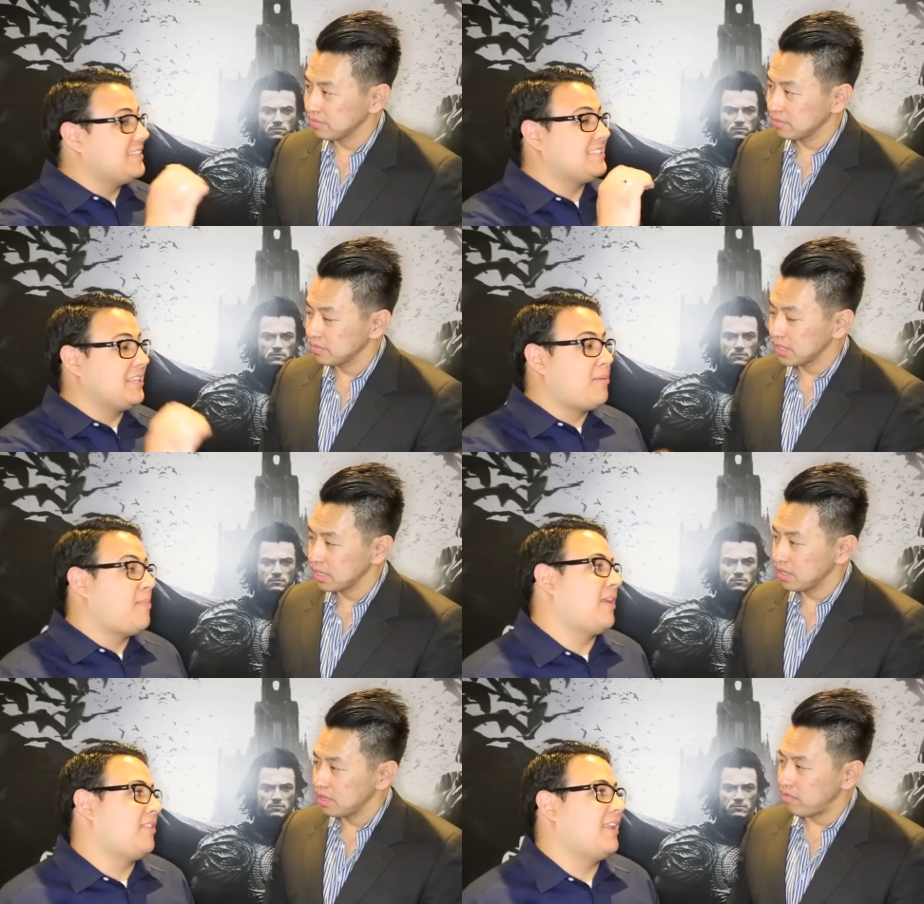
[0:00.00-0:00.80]
Speaker 1: gets a little
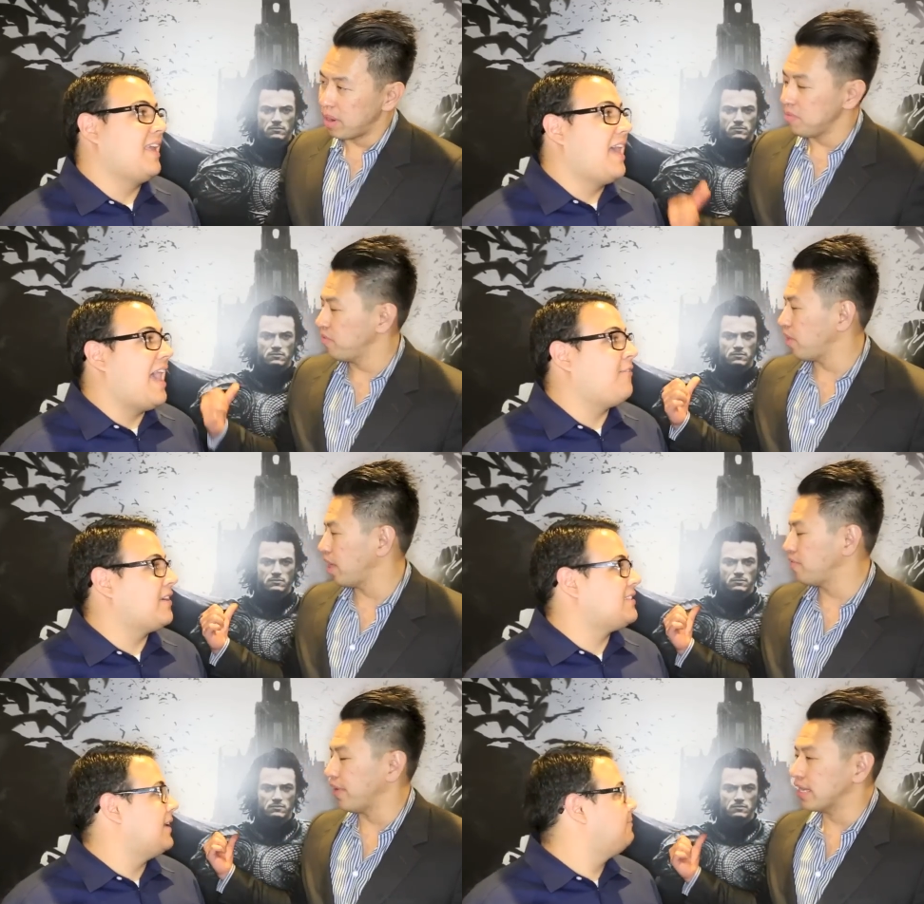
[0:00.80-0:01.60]
bit better than
Speaker 2: Right before
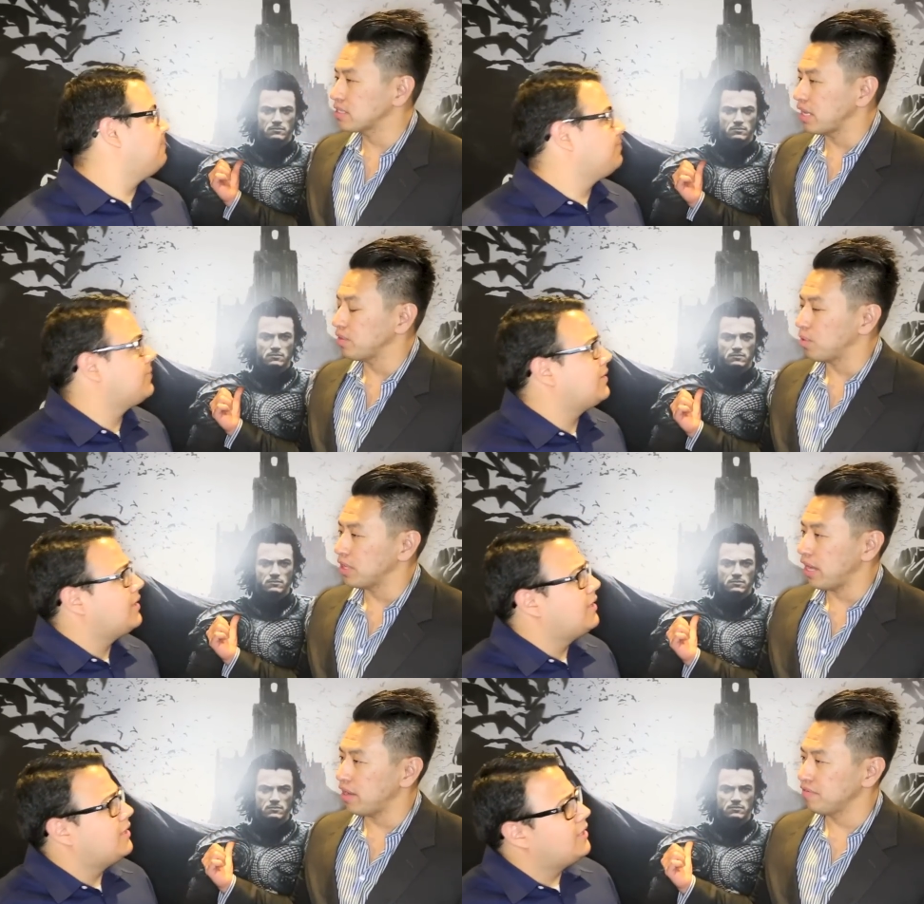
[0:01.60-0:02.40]
I Frankenstein, I Frankenstein
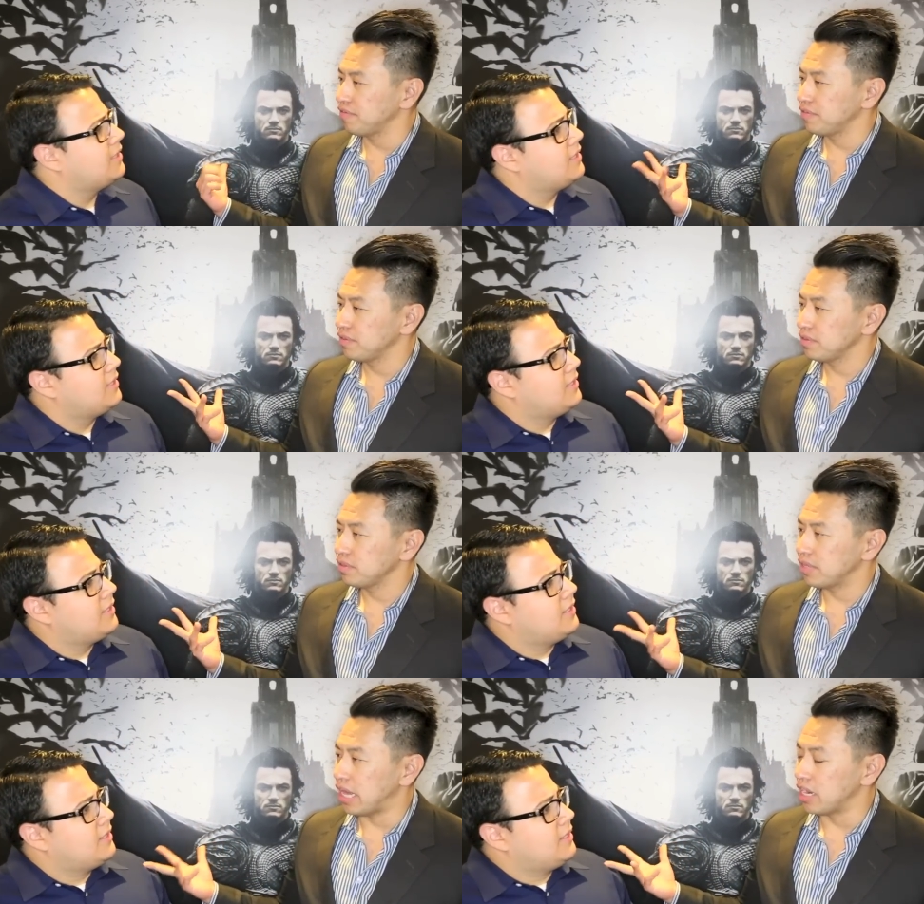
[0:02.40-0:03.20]
what did they have?
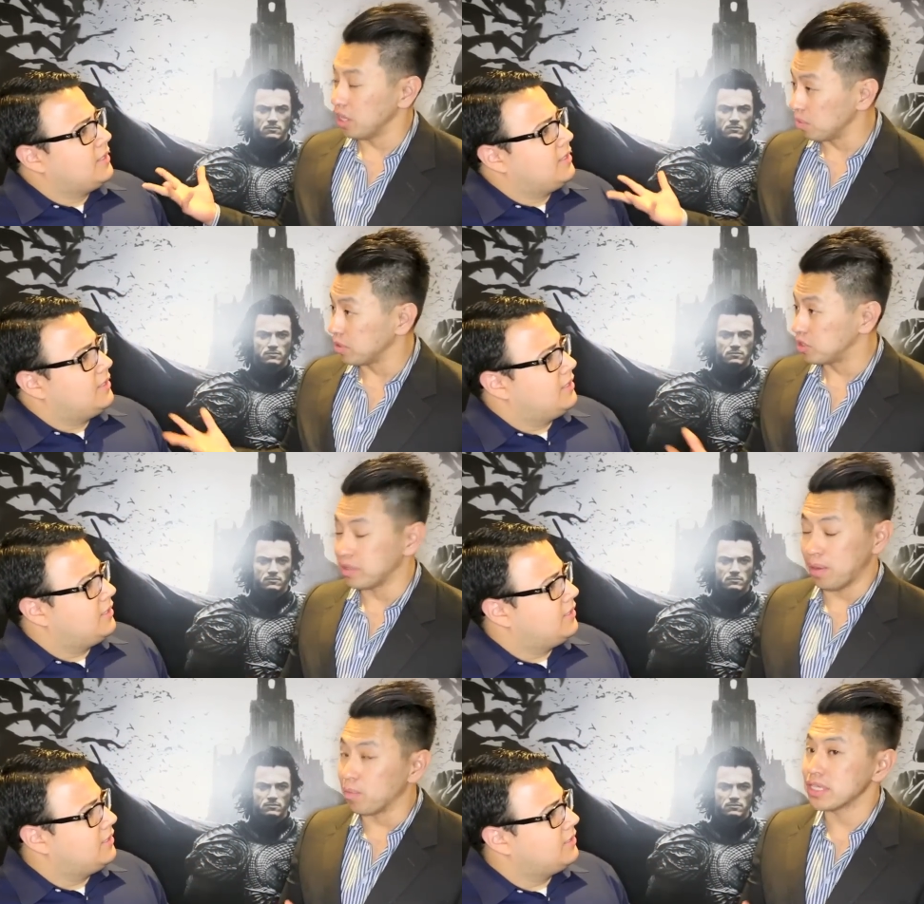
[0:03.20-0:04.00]
They had another one
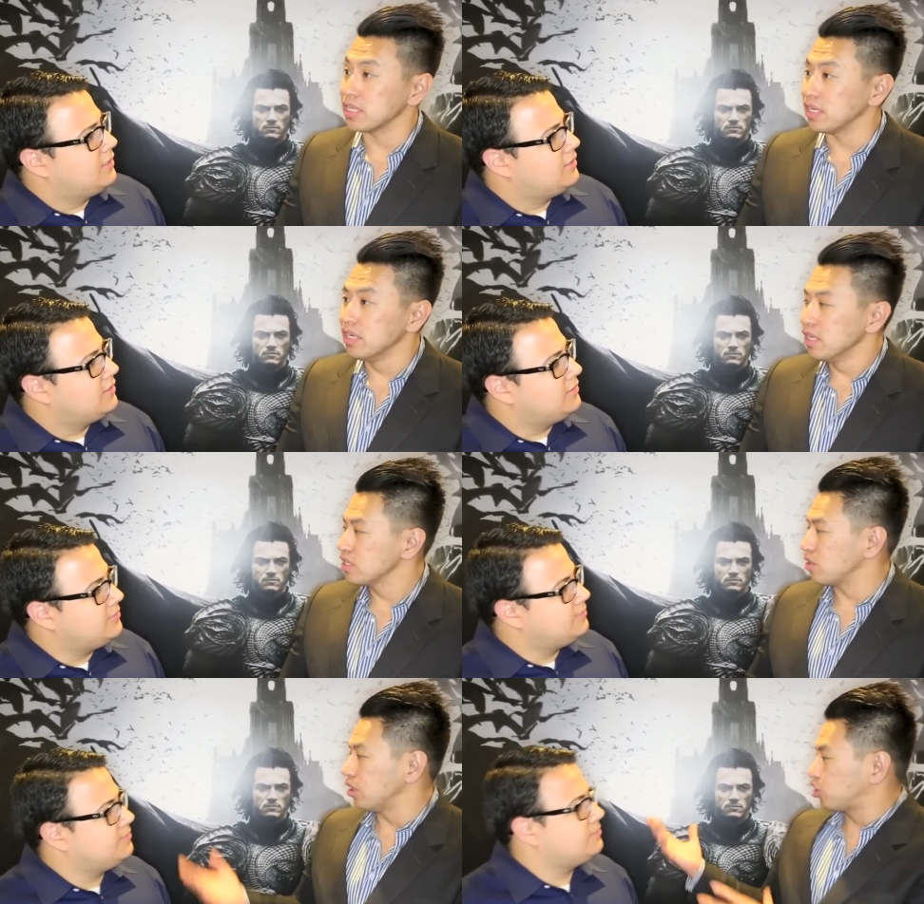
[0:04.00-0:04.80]
too that wasn't.
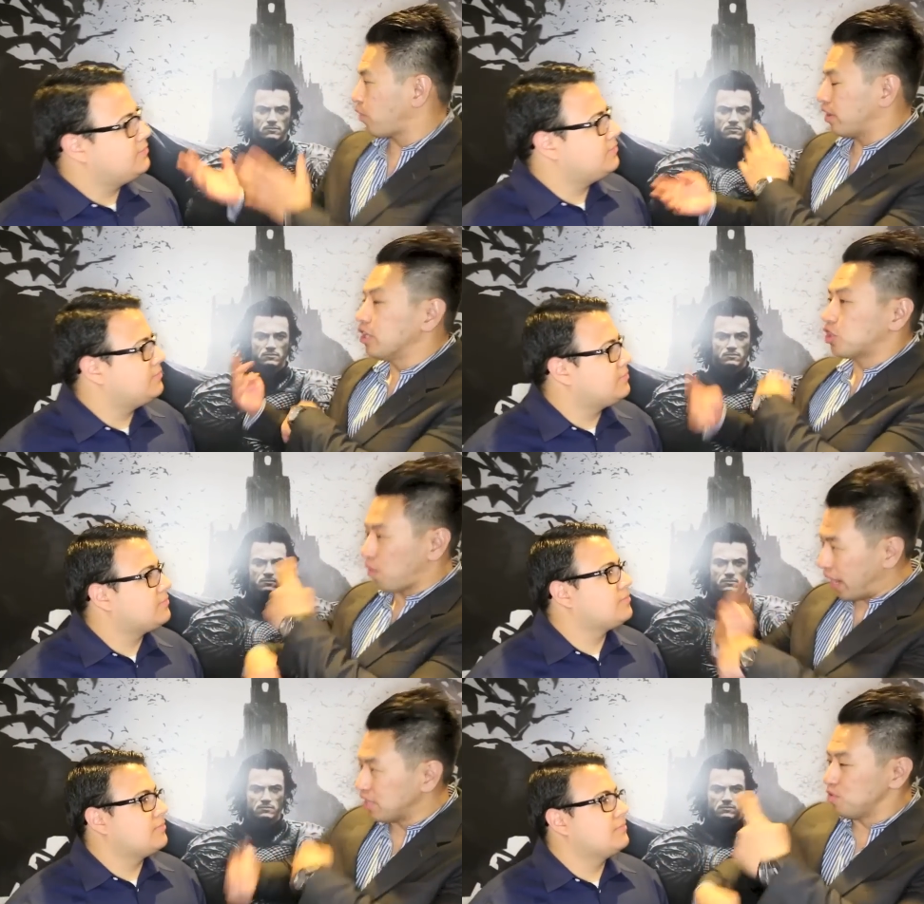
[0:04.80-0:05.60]
So they're tr they're
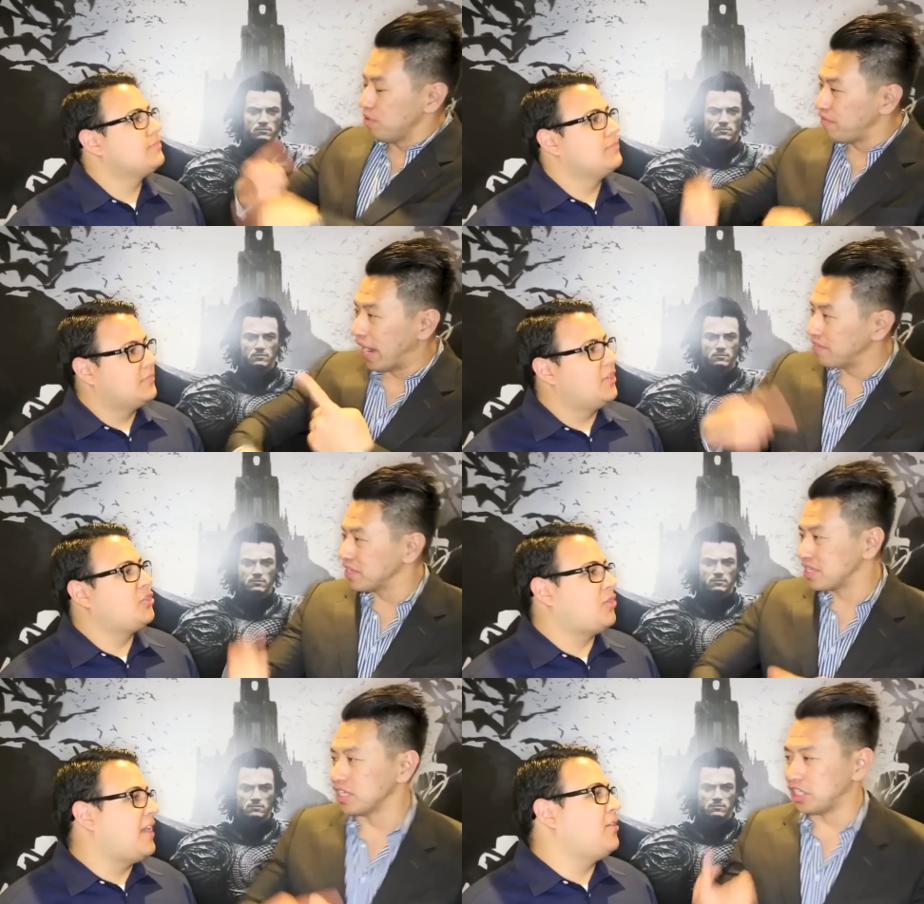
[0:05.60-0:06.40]
trying to revive
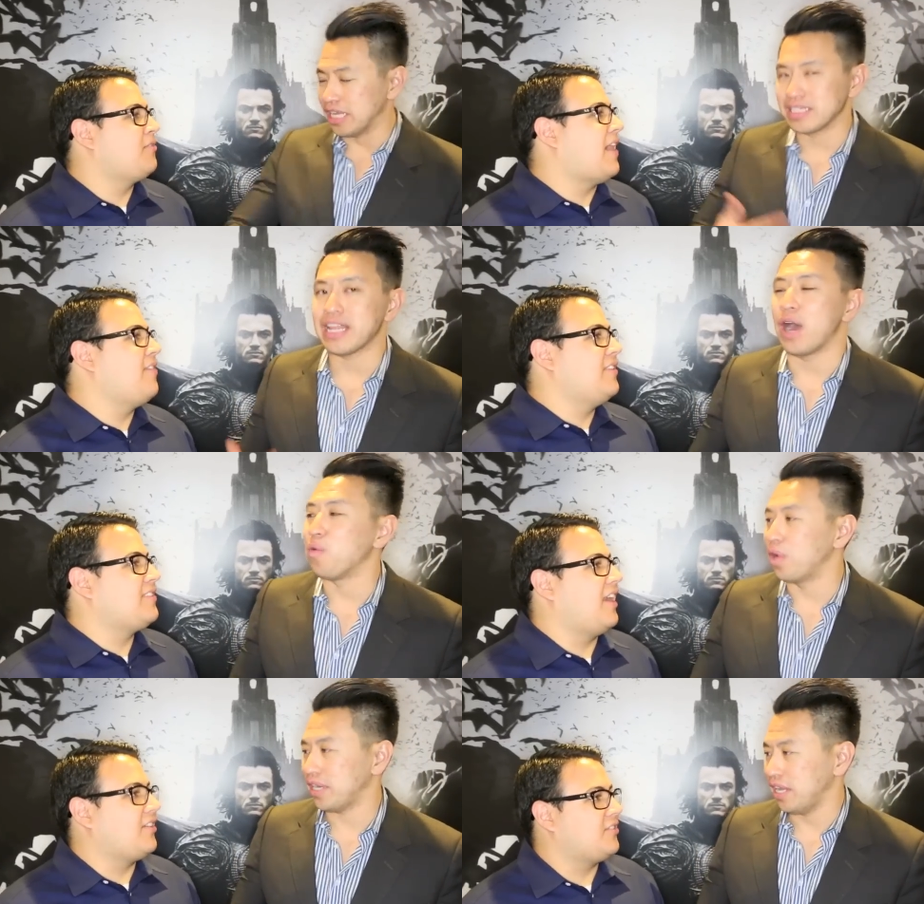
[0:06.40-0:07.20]
they're this. Trying to revive
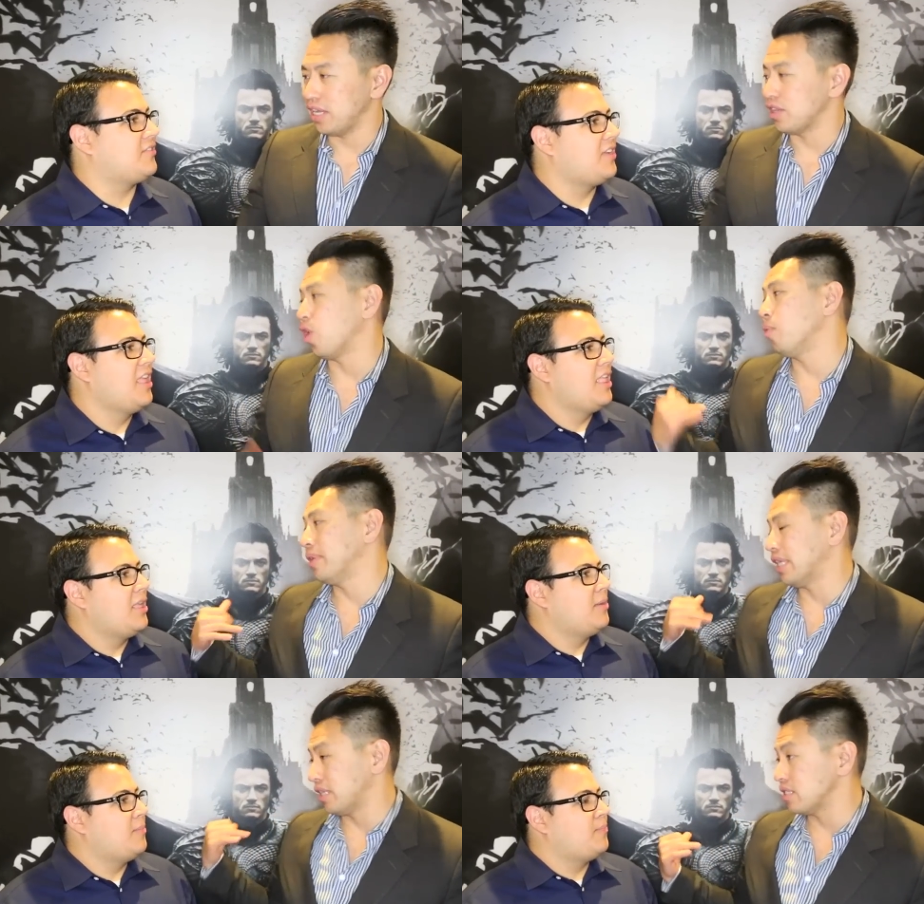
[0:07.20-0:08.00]
it's not working, characters. and they're
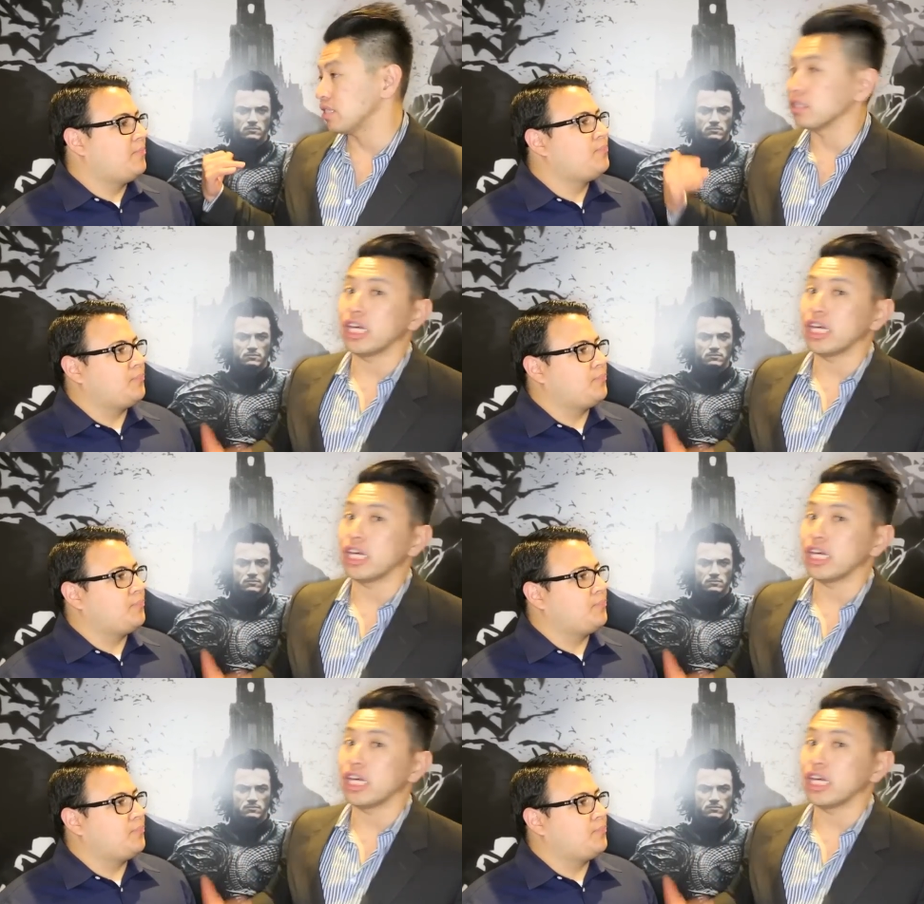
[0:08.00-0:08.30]
hoping that this is